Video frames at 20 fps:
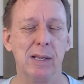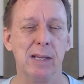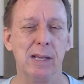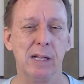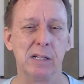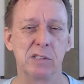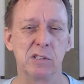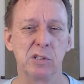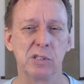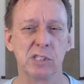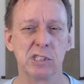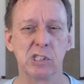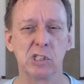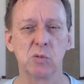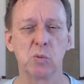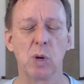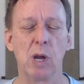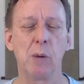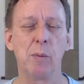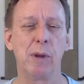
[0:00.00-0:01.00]
And so this is
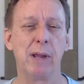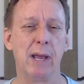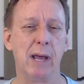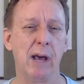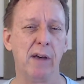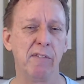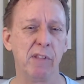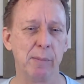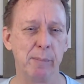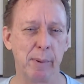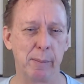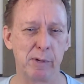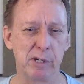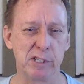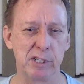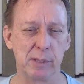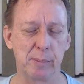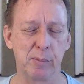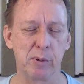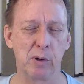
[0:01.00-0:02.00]
why we have the
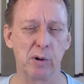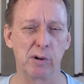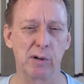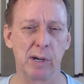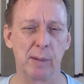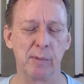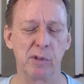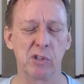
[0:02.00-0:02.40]
membership program.